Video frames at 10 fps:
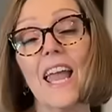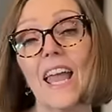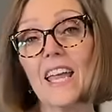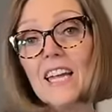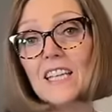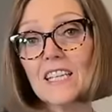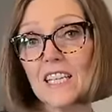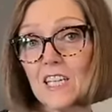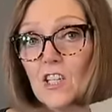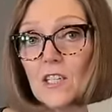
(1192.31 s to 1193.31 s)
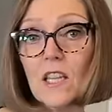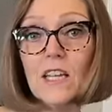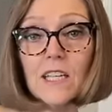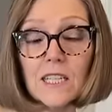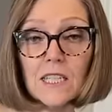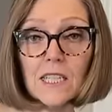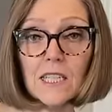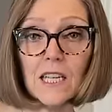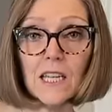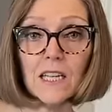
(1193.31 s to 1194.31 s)
And he just likes to
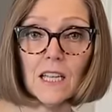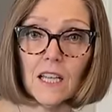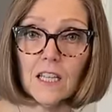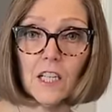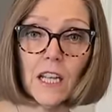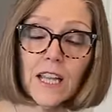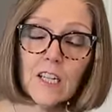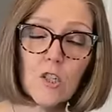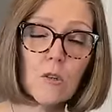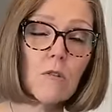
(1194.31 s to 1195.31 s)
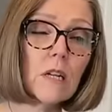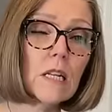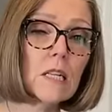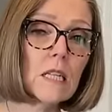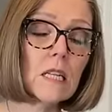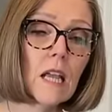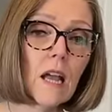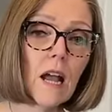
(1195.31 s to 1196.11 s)
get a little extra greens, and